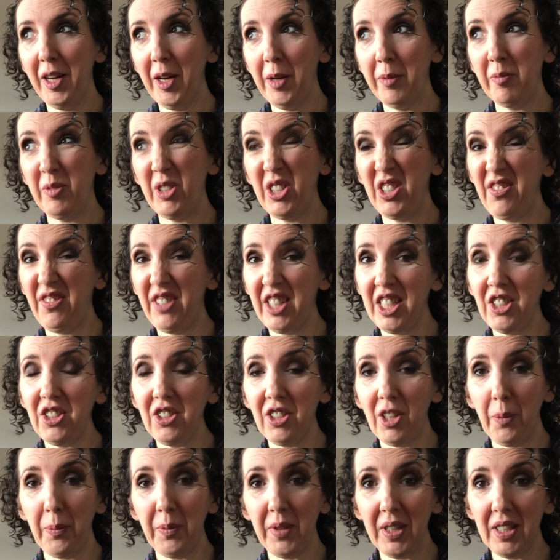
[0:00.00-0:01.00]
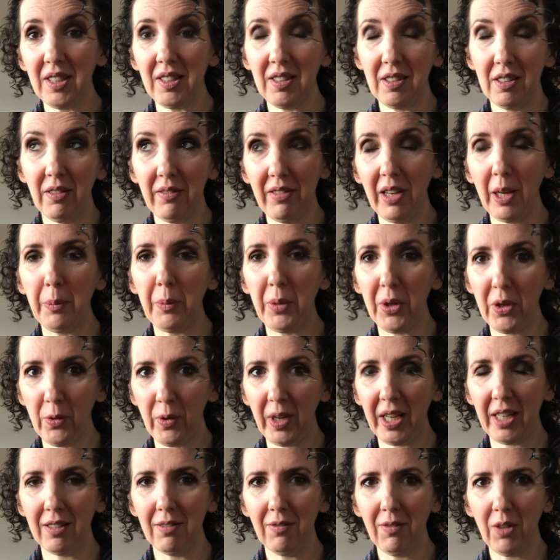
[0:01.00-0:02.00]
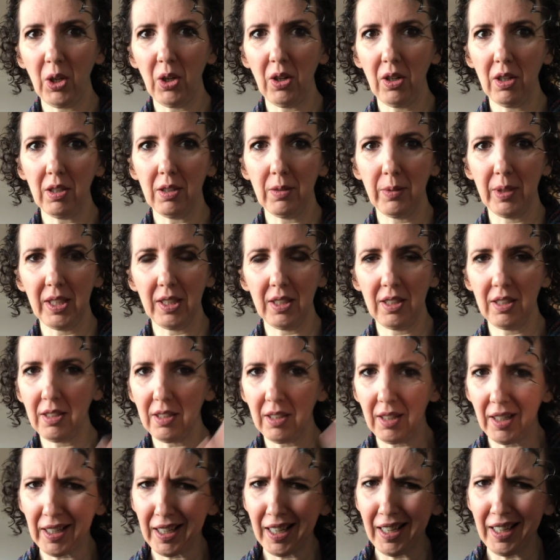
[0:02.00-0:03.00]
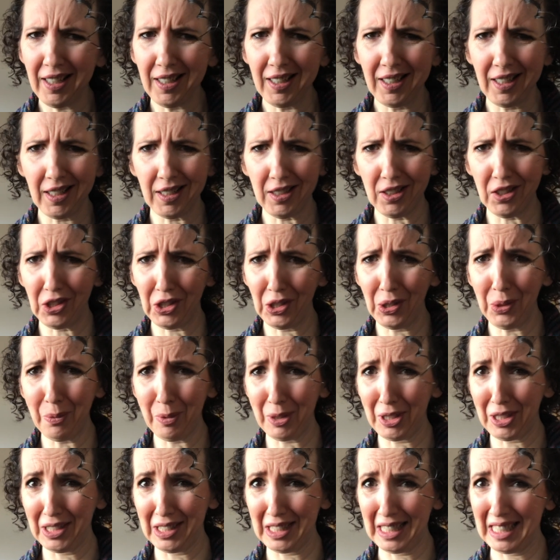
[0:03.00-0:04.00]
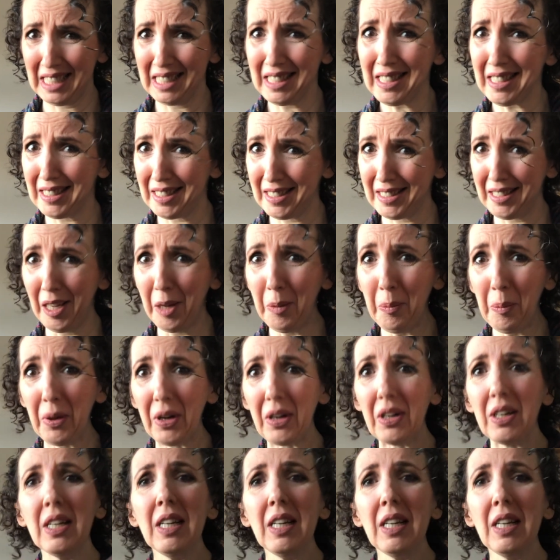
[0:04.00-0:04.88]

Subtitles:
Just finishing up this November reading vlog, which I kind of need to do because it is December.